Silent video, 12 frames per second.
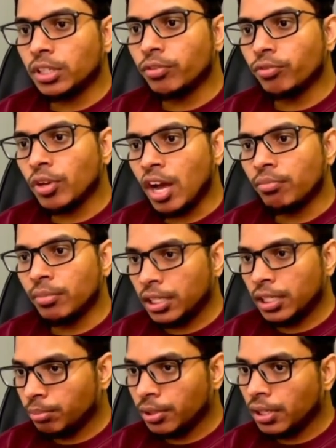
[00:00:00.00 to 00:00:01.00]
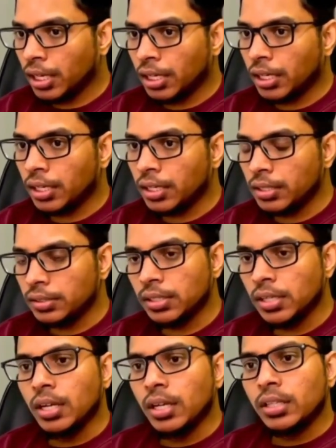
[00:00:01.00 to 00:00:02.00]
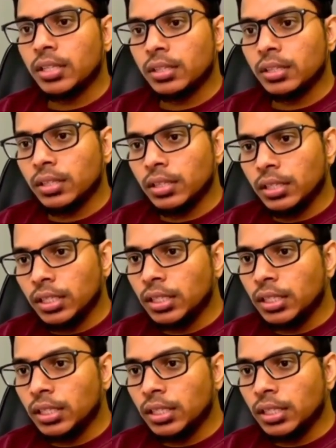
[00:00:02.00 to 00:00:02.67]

If you have multiple containers, in